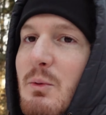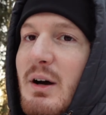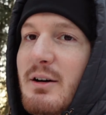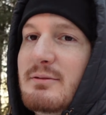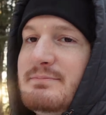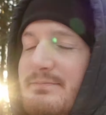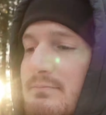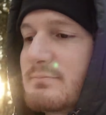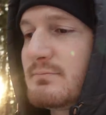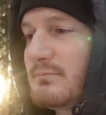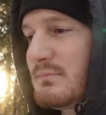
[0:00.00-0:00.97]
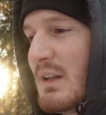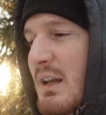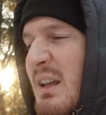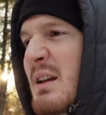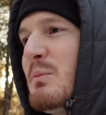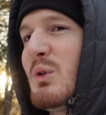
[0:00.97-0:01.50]
well,
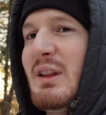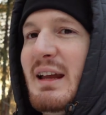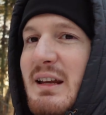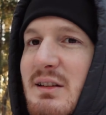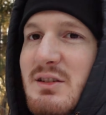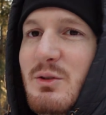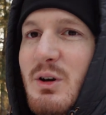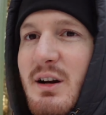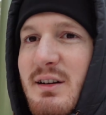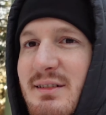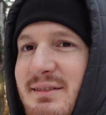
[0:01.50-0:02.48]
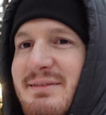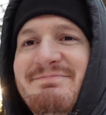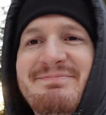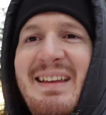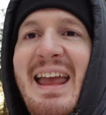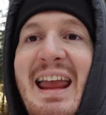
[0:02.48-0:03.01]
more like
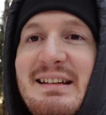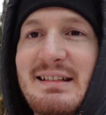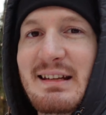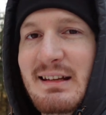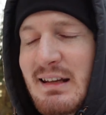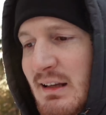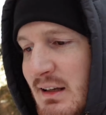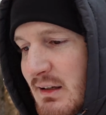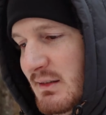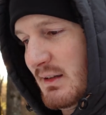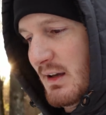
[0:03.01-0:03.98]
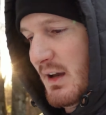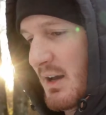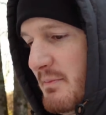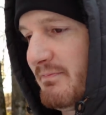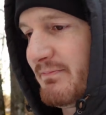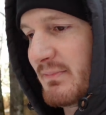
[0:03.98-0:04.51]
208.
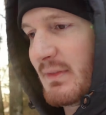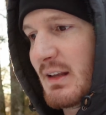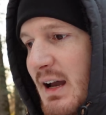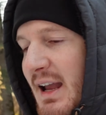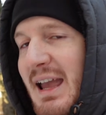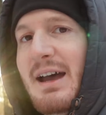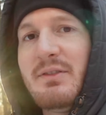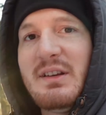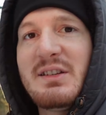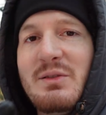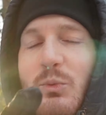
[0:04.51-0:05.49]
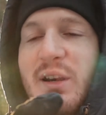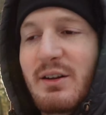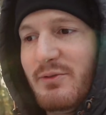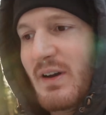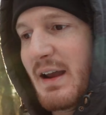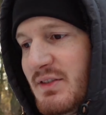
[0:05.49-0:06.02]
I have this 1
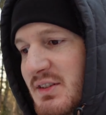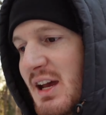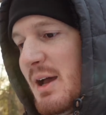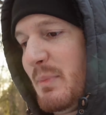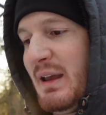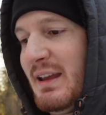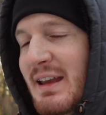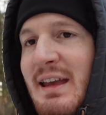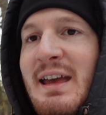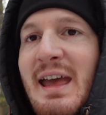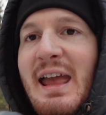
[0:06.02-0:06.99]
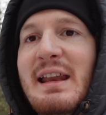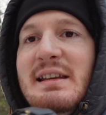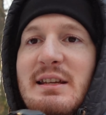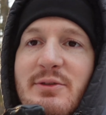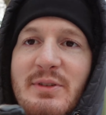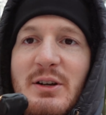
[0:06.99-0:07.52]
to 5 stop
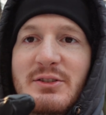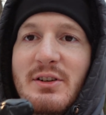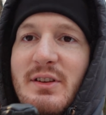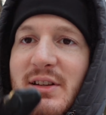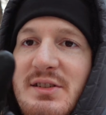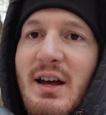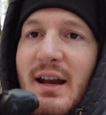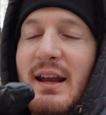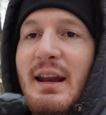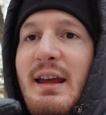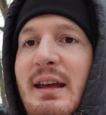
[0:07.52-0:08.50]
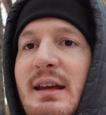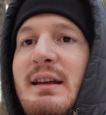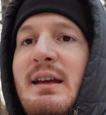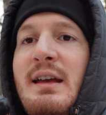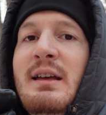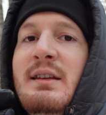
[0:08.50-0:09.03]
ND filter that's on it
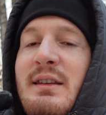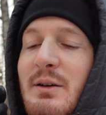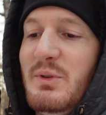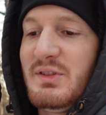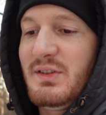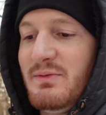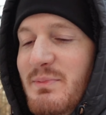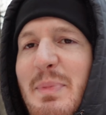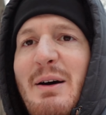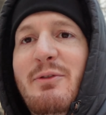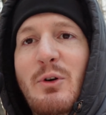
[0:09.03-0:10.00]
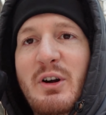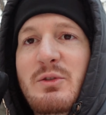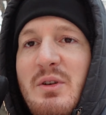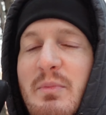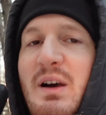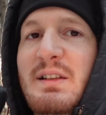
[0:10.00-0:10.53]
that was about
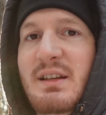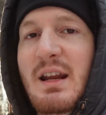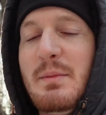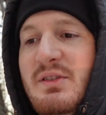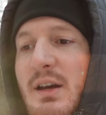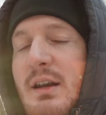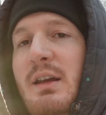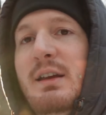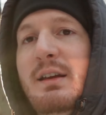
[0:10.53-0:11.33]
$43 on Amazon,